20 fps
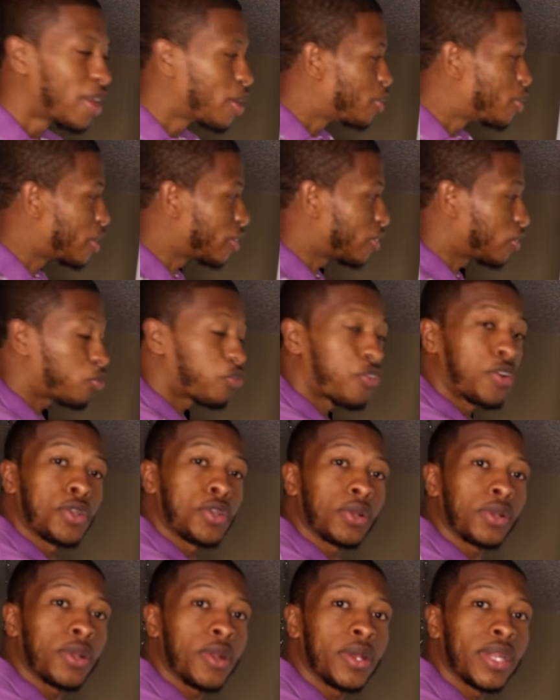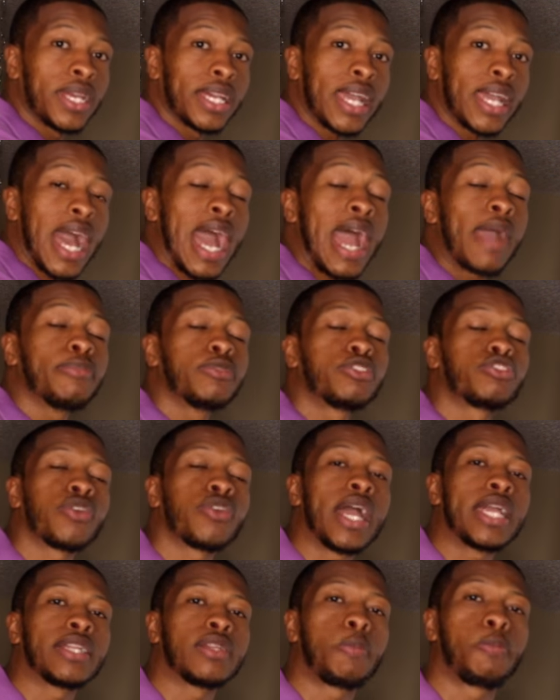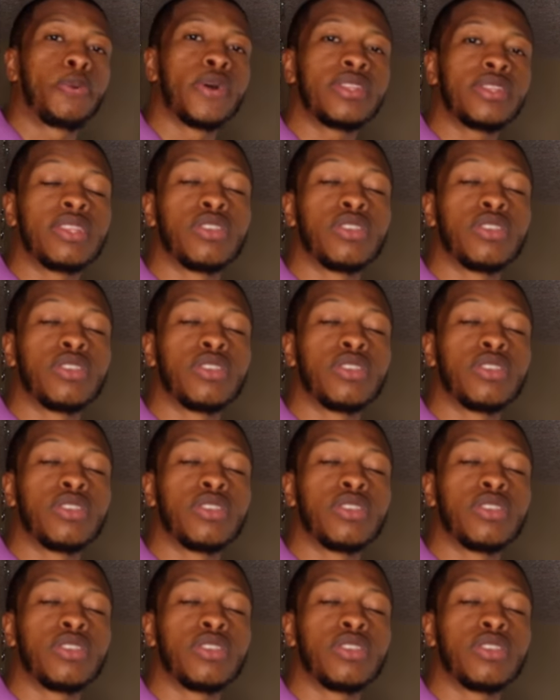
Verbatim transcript: This is for your learning. I'm trying to put